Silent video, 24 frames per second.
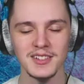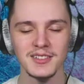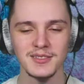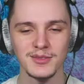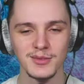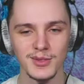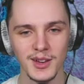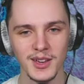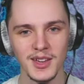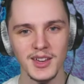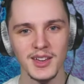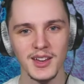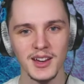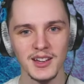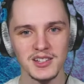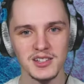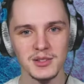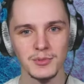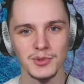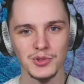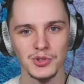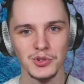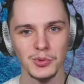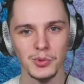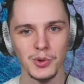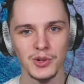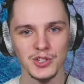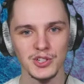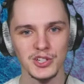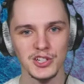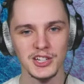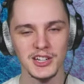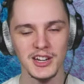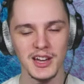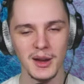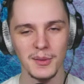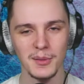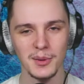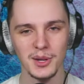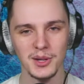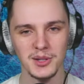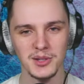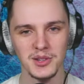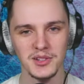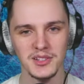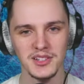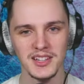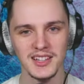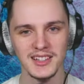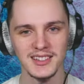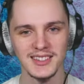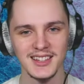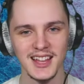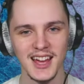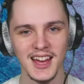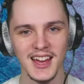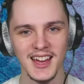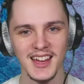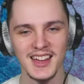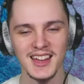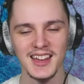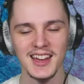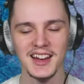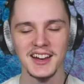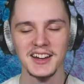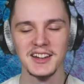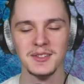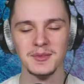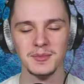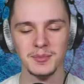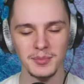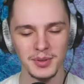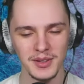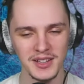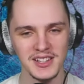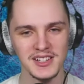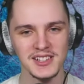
Thank you guys so much for watching. Have a nice rest of your day and peace